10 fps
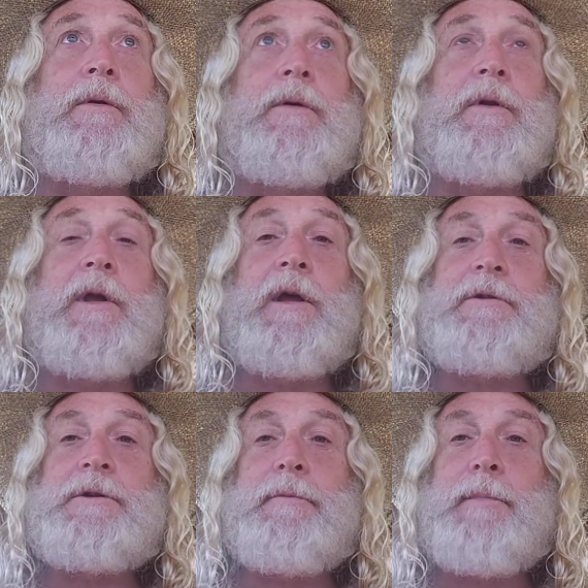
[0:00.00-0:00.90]
You
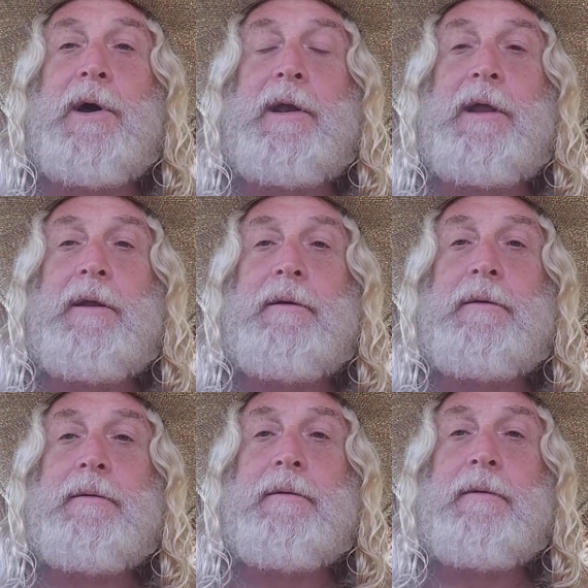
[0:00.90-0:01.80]
get your money
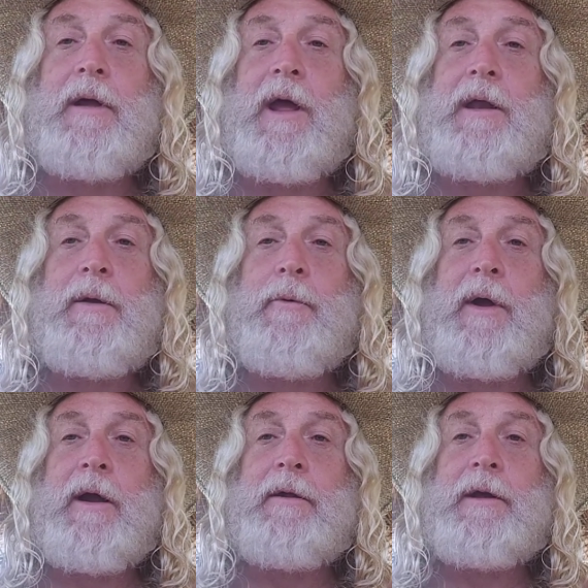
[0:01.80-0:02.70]

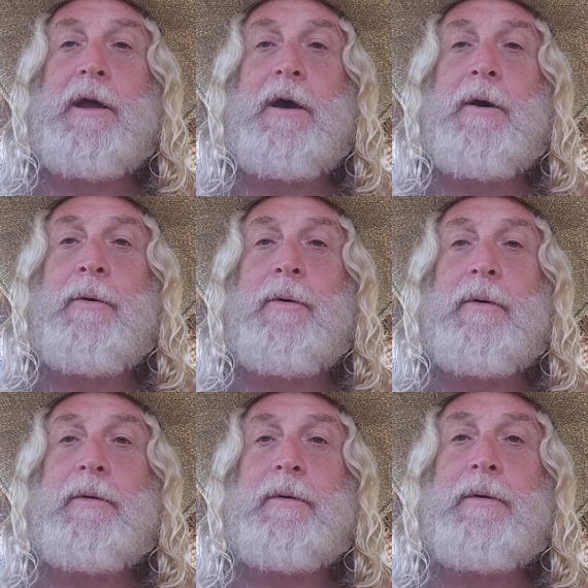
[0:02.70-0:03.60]
anywhere you go.
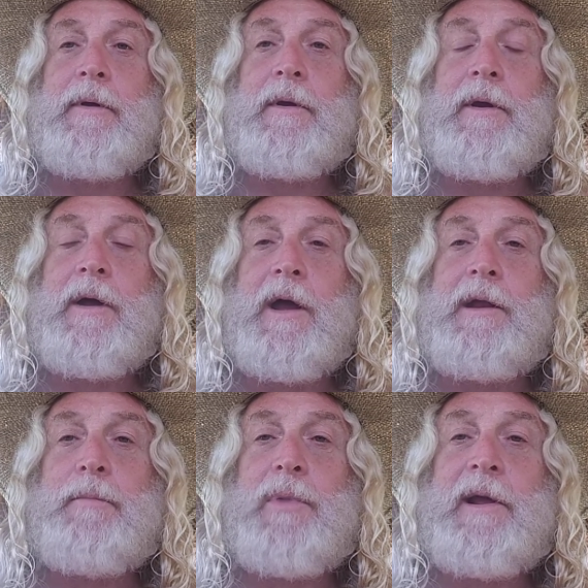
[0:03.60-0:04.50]

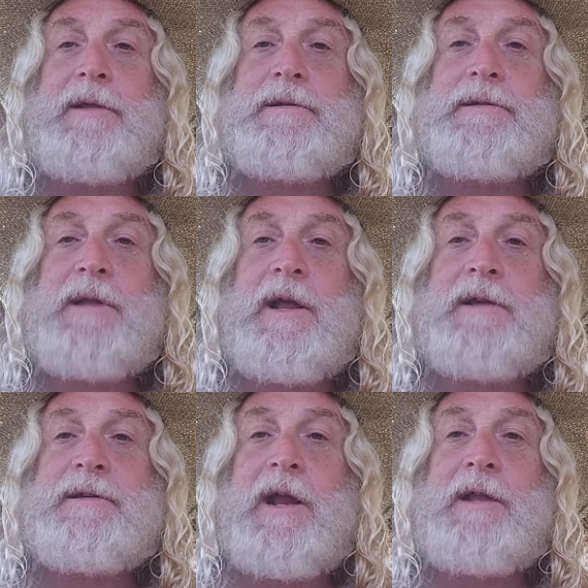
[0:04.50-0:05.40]
Any place that
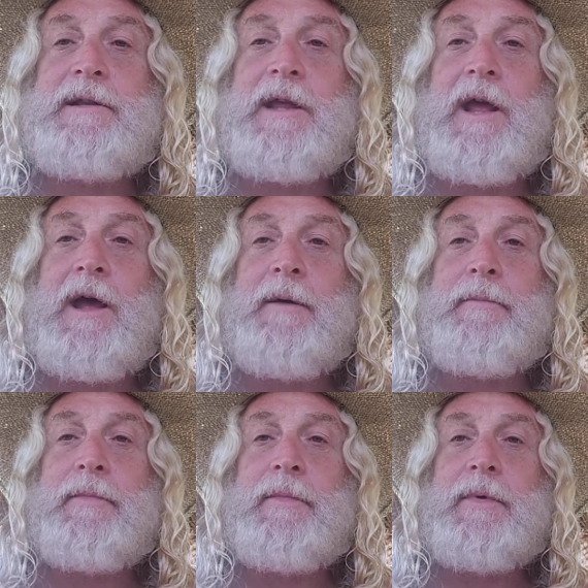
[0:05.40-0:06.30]
has an
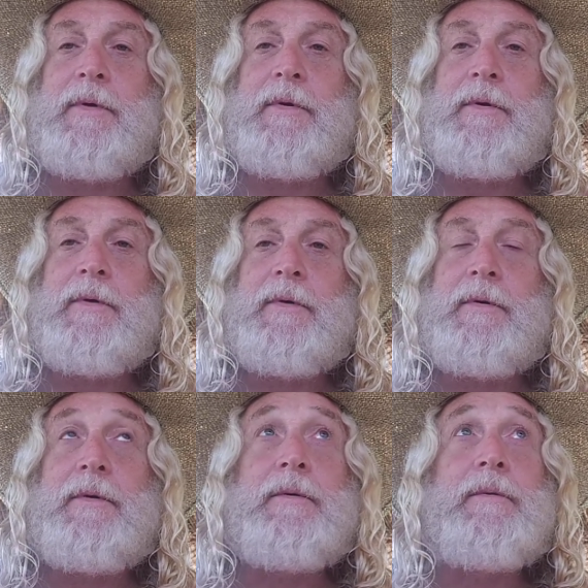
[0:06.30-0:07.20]
ATM.
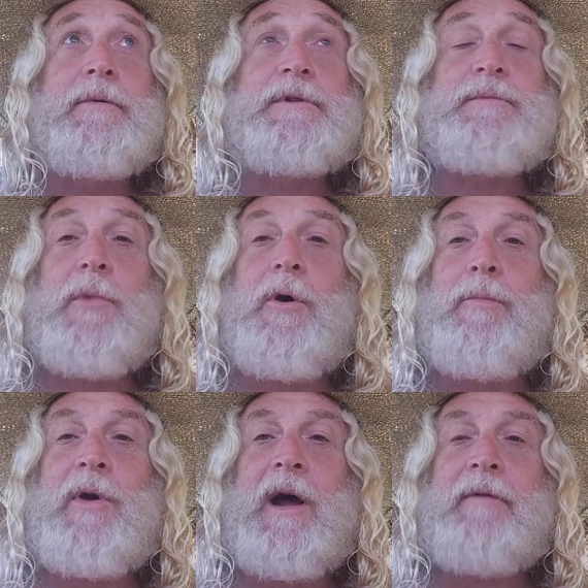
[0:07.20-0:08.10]
Small
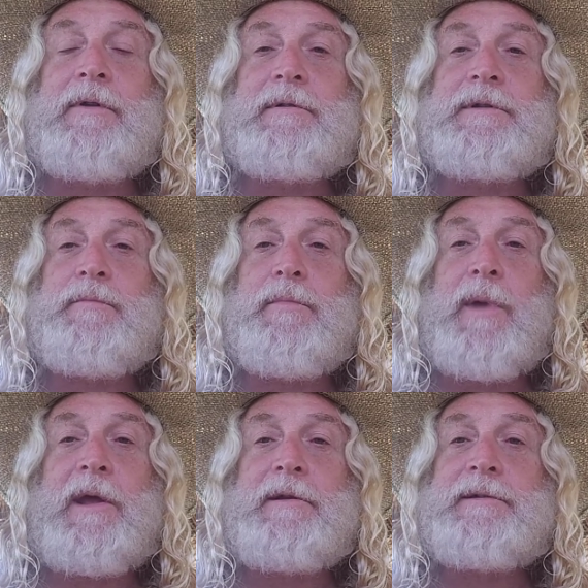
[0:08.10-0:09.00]
province,
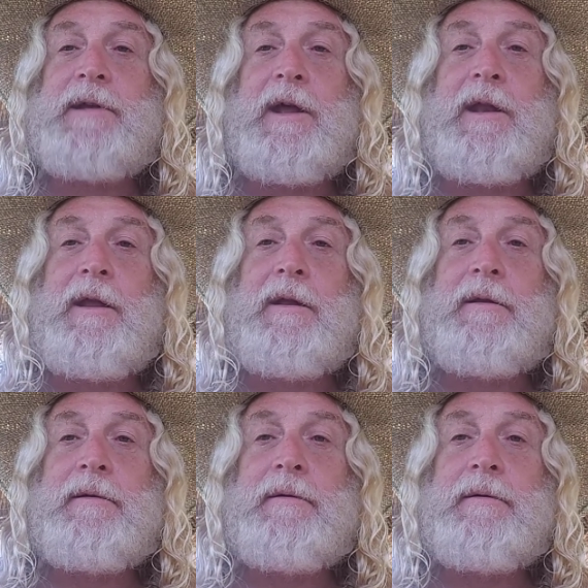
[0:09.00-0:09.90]
big city,
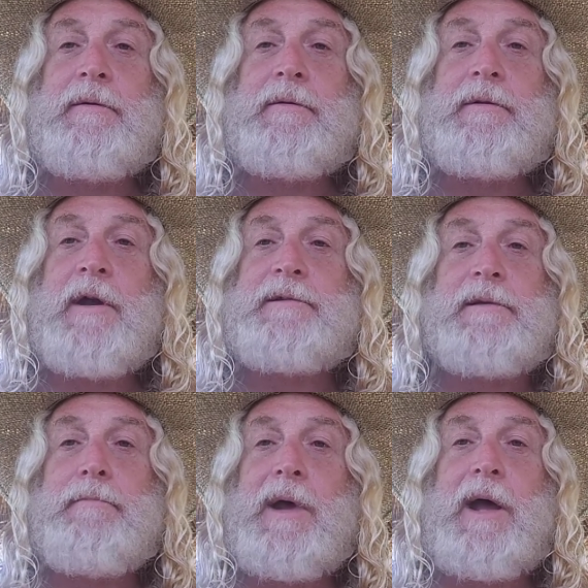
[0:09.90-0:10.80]

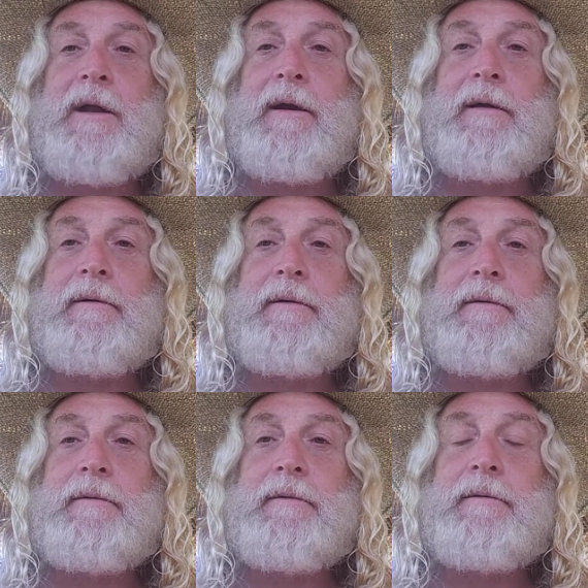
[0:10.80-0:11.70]
doesn't matter.
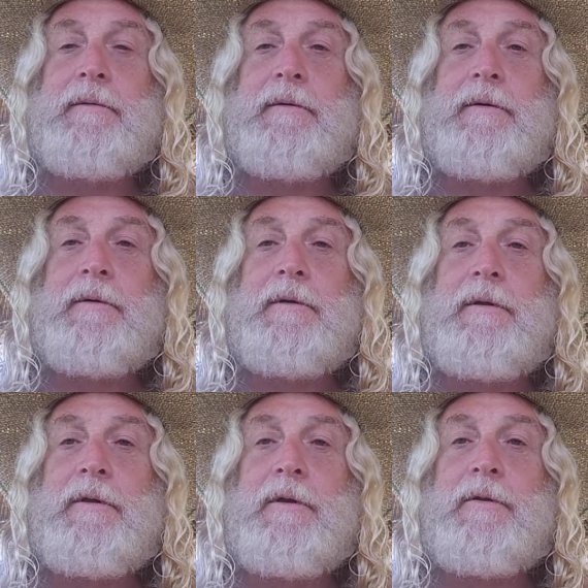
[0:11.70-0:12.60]

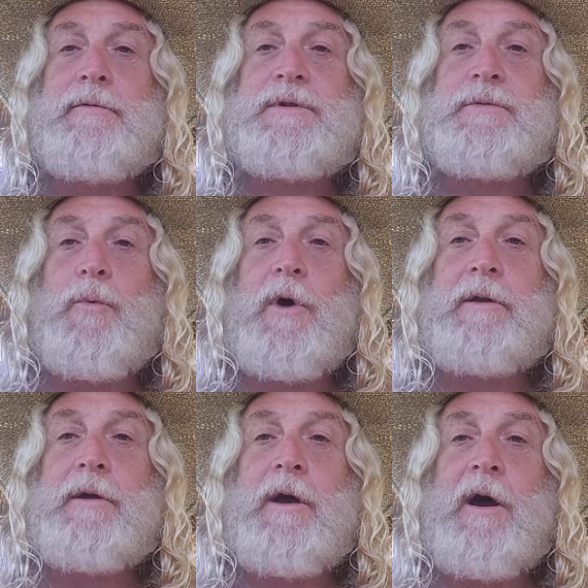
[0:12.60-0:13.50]
Use
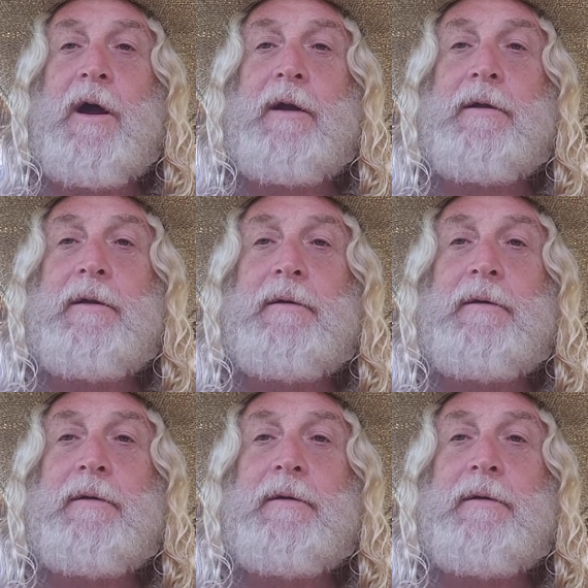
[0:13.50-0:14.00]
one card.